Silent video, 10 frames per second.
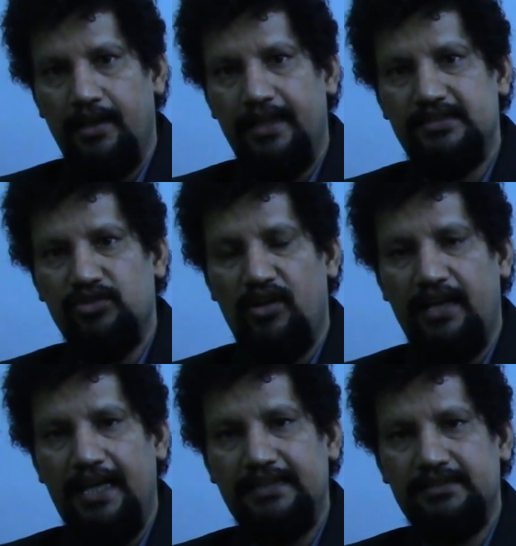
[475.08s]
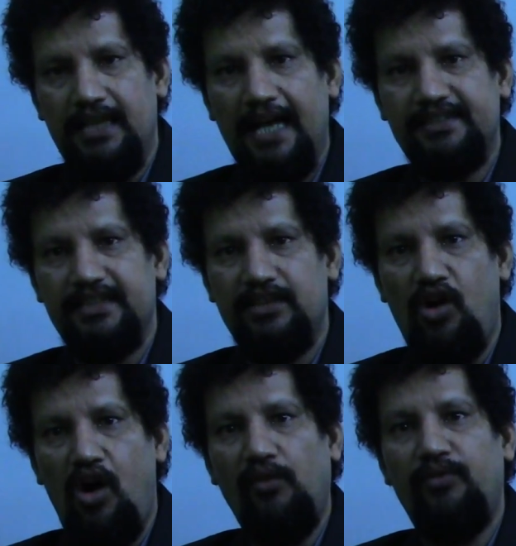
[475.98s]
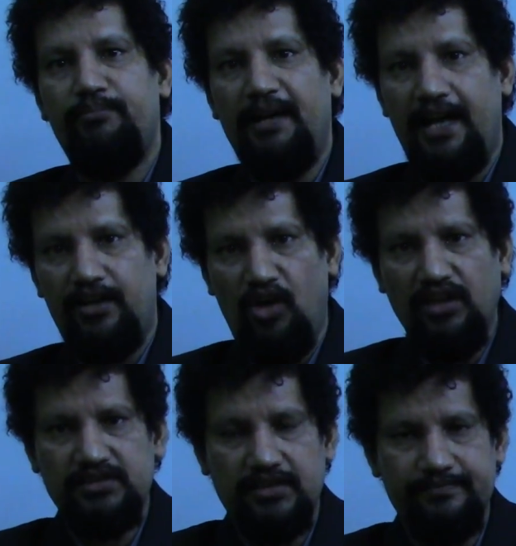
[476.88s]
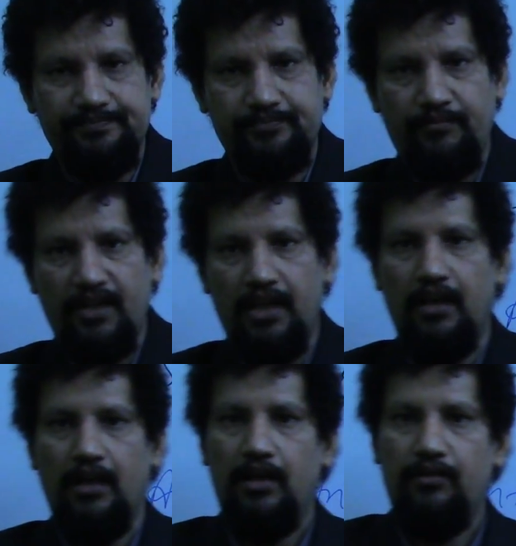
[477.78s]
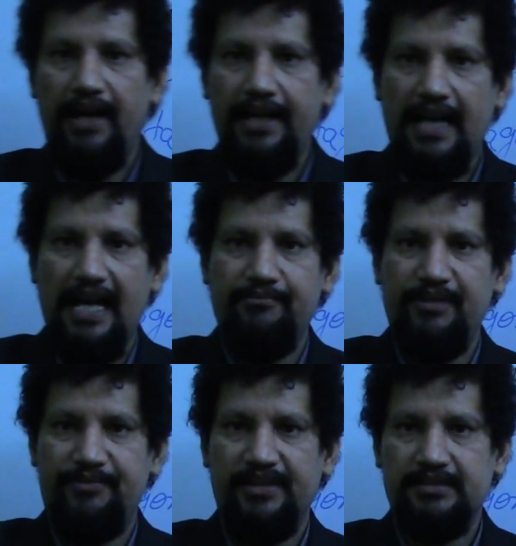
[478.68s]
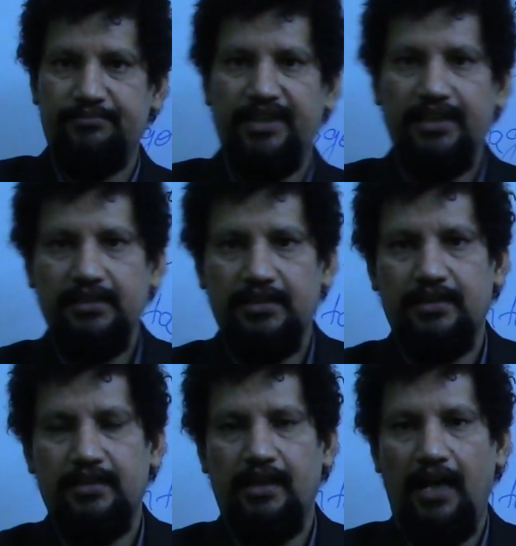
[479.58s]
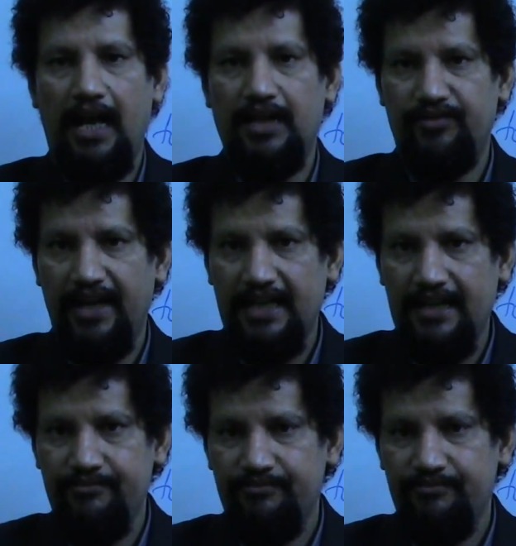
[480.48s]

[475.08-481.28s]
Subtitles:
is known as action of paradox. When I am lifting something and when I